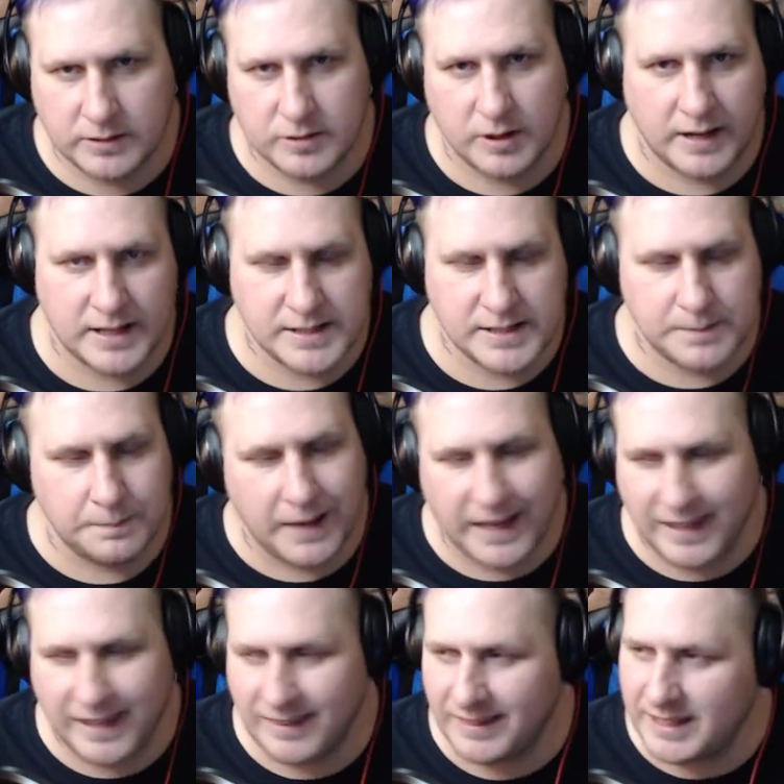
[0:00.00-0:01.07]
and that's
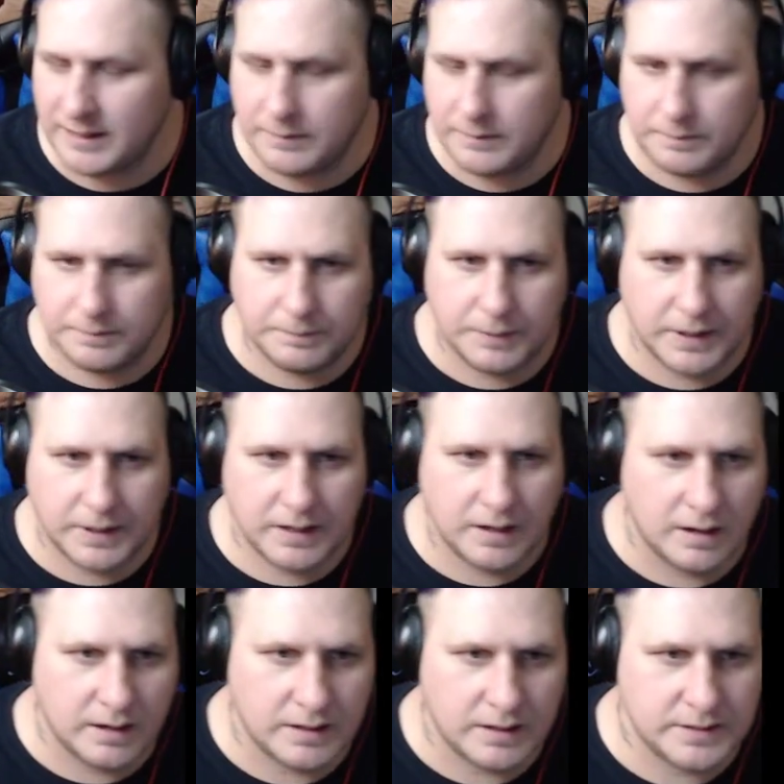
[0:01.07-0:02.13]
mainly
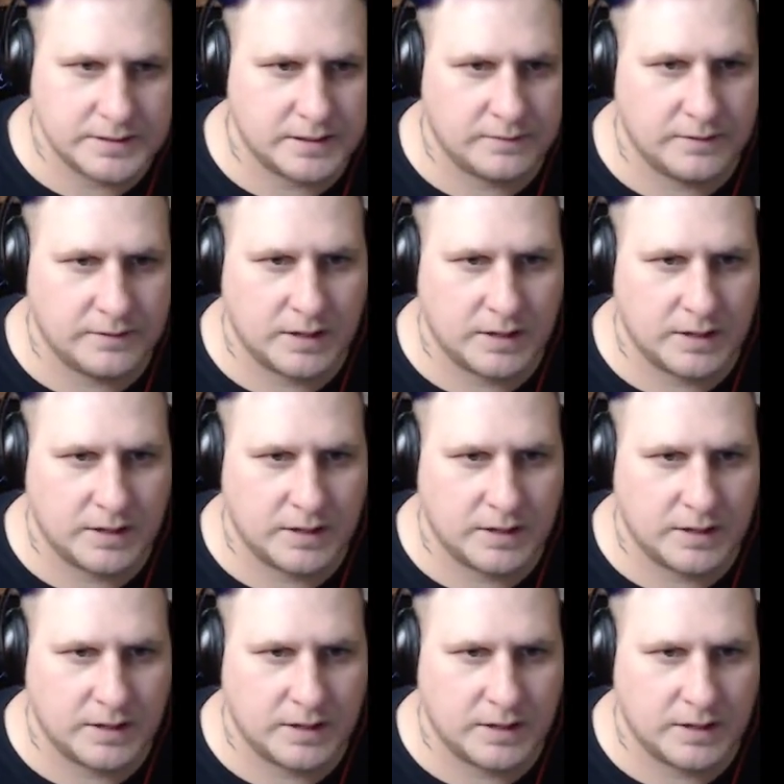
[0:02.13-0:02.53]
because of